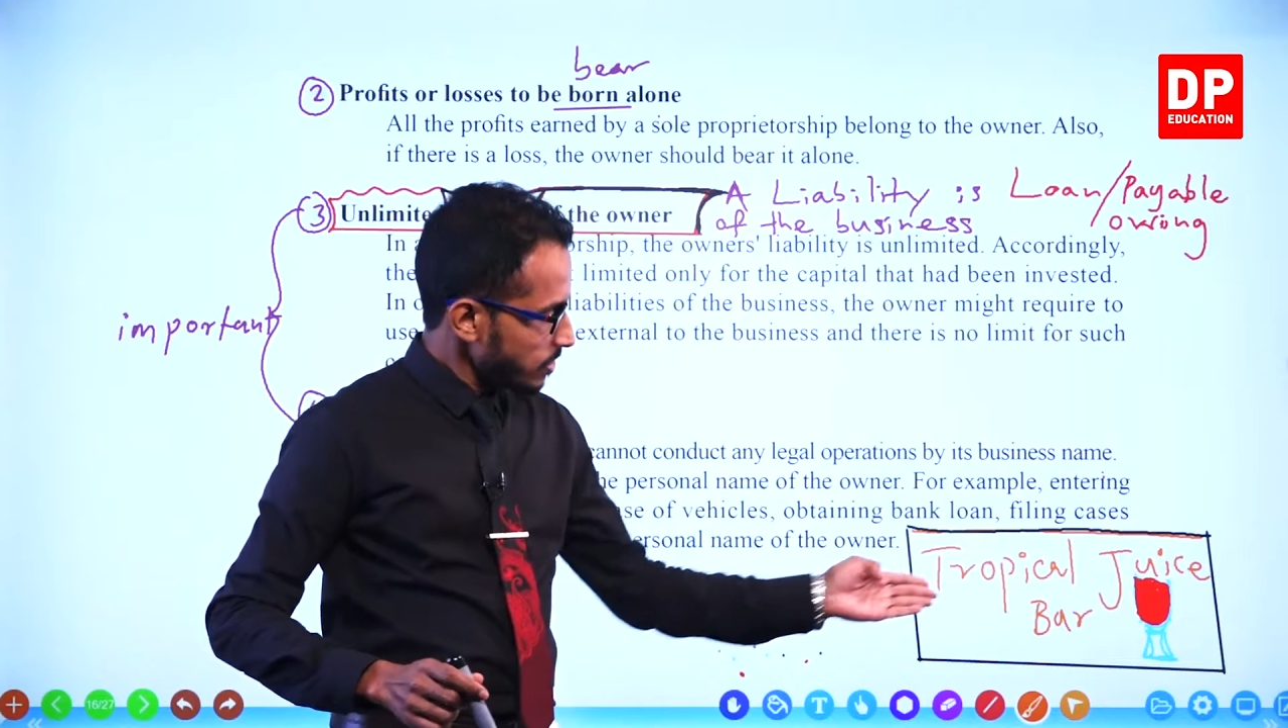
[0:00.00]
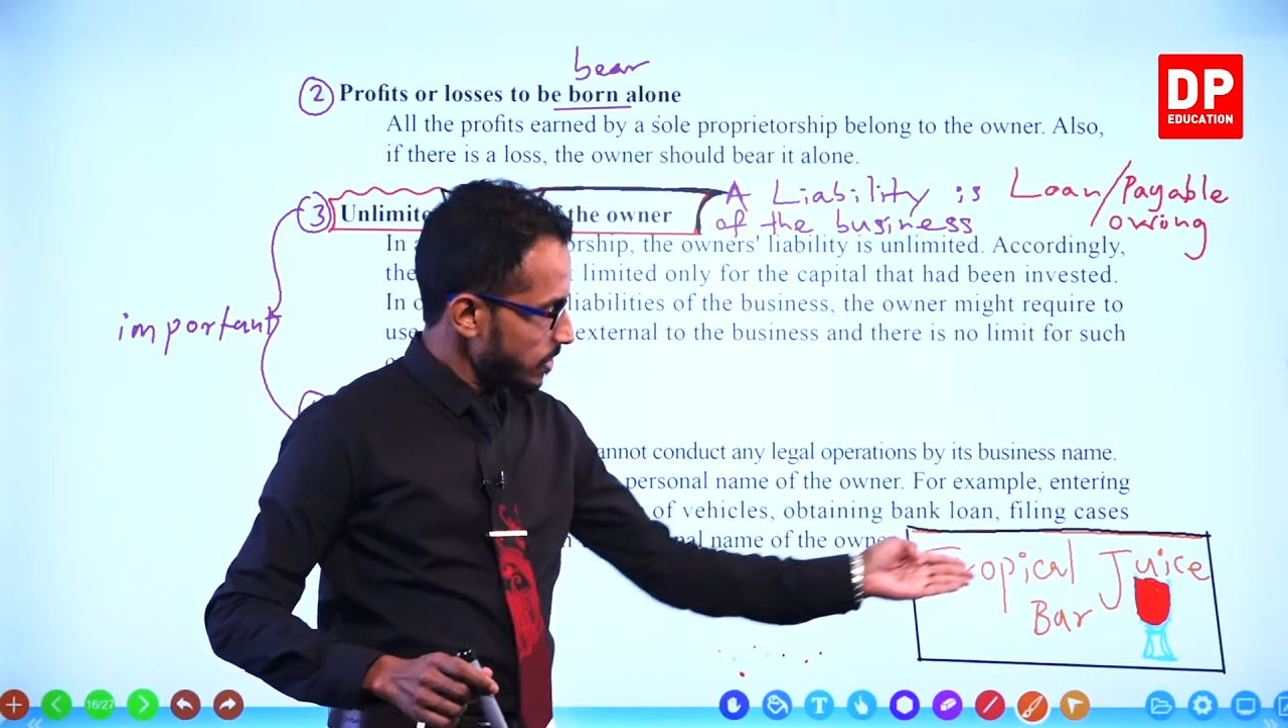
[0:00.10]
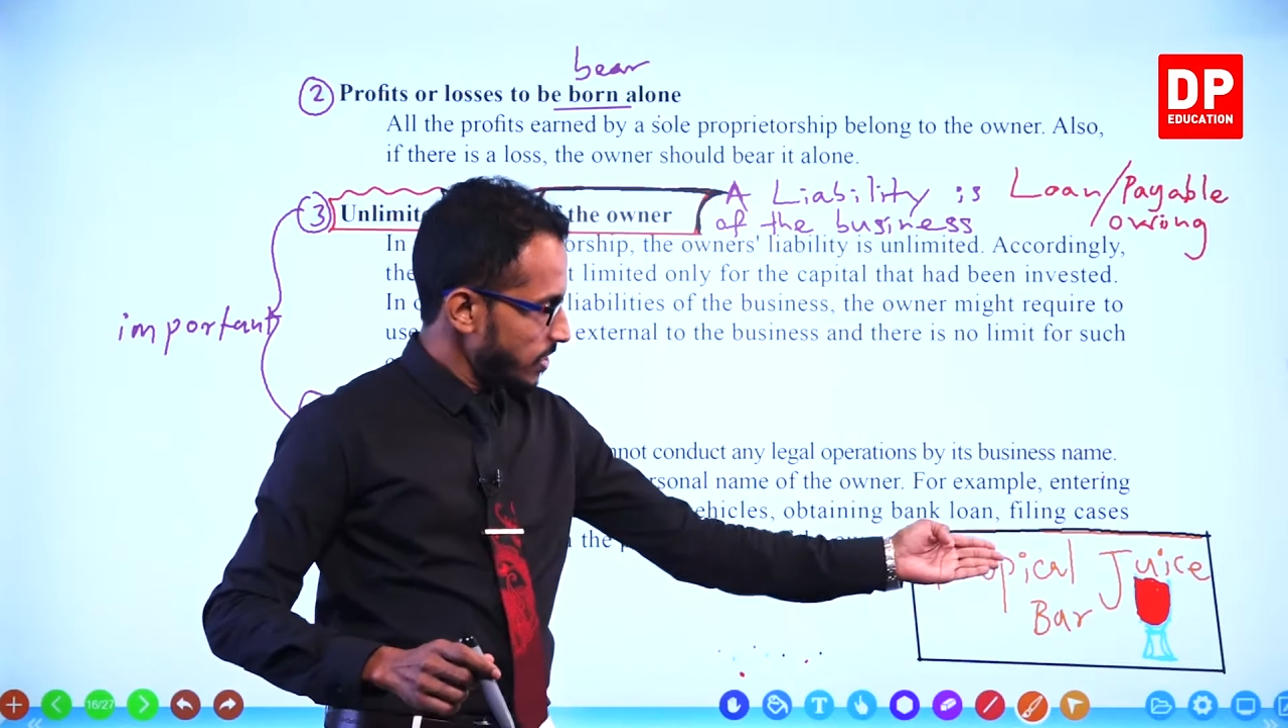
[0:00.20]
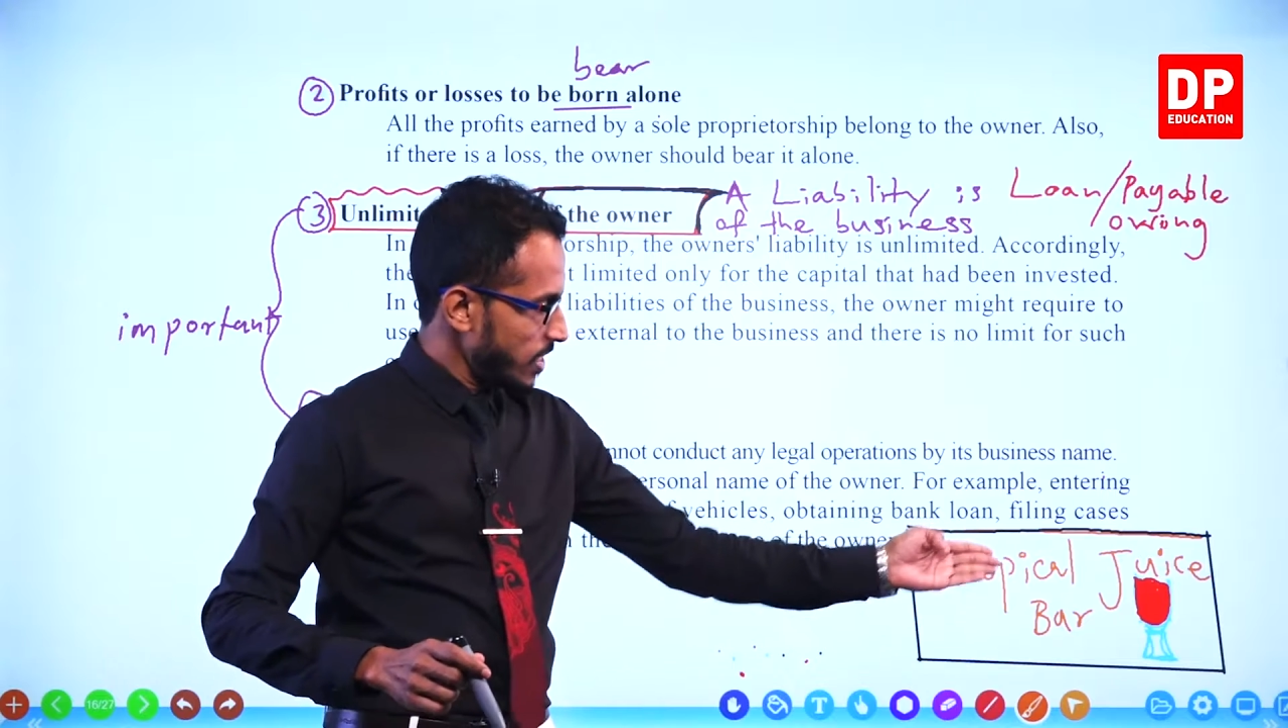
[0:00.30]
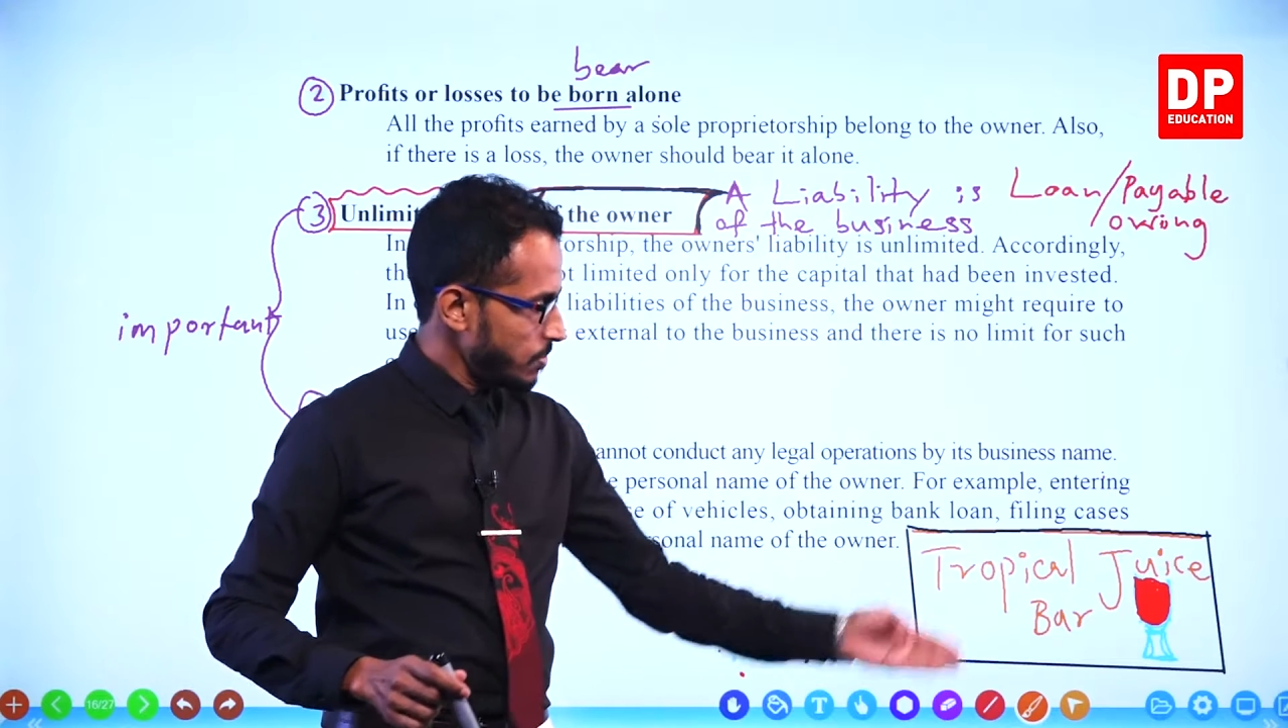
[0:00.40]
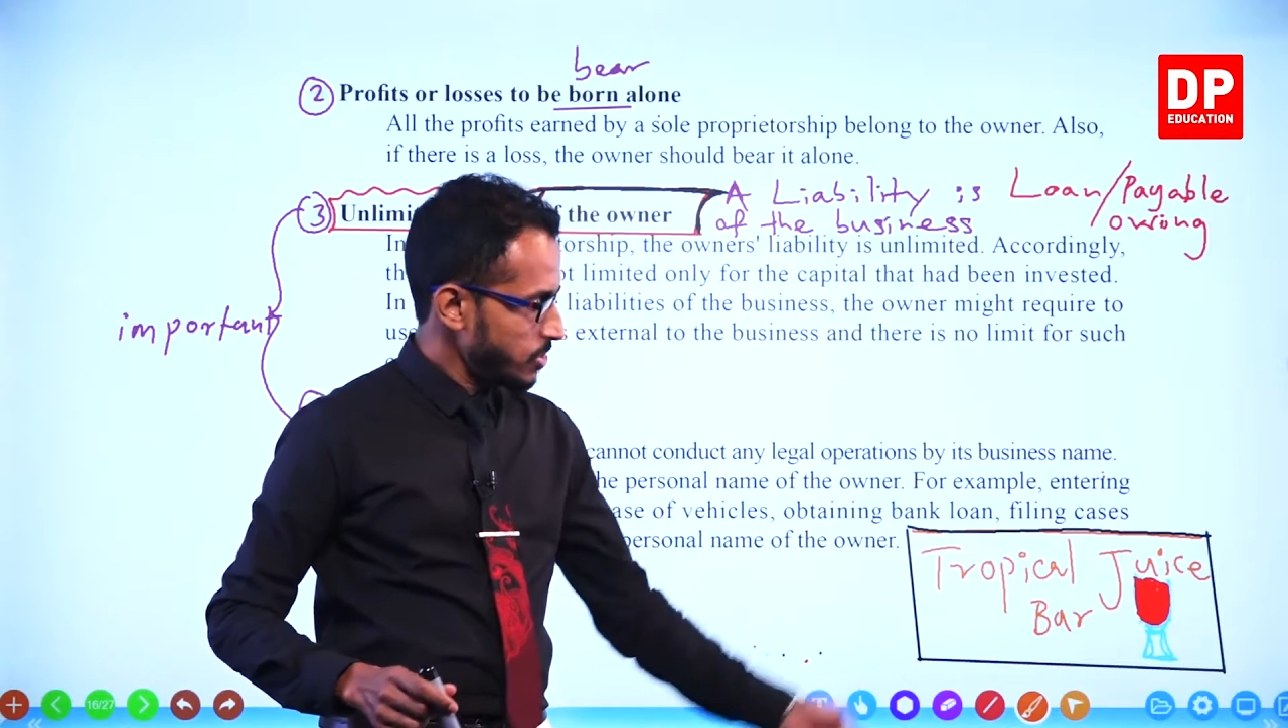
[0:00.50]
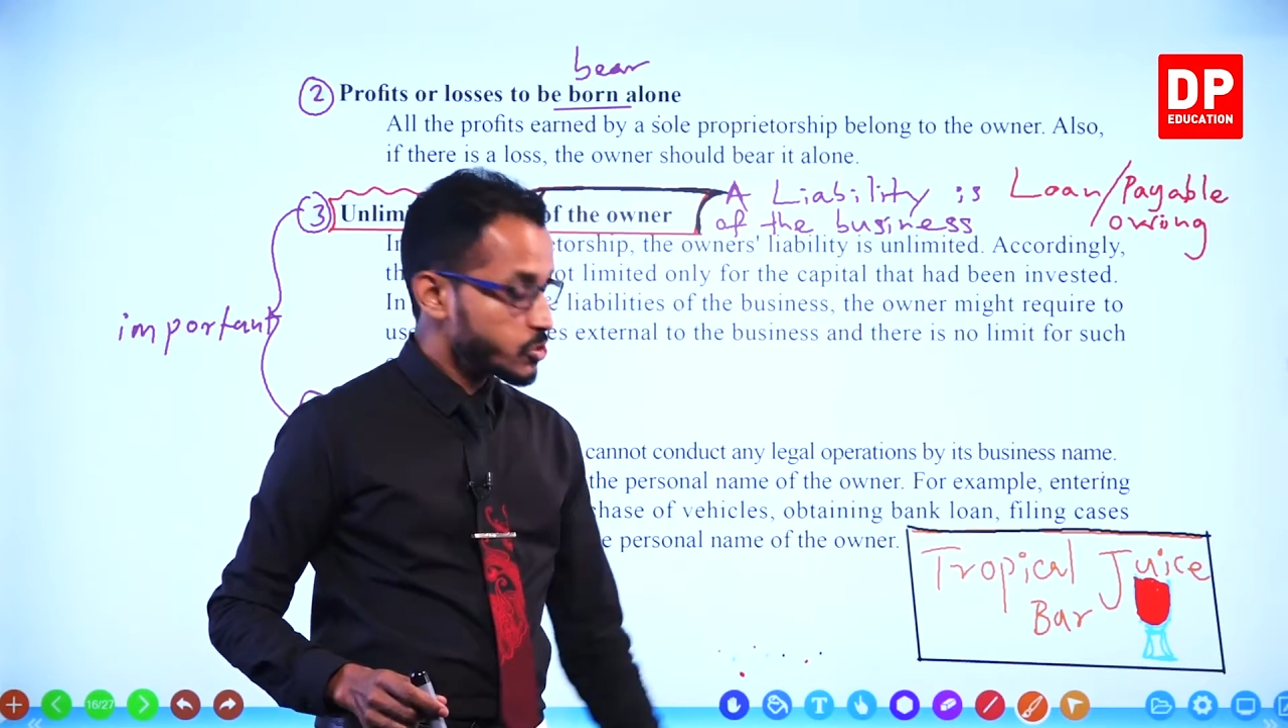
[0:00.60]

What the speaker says: The name is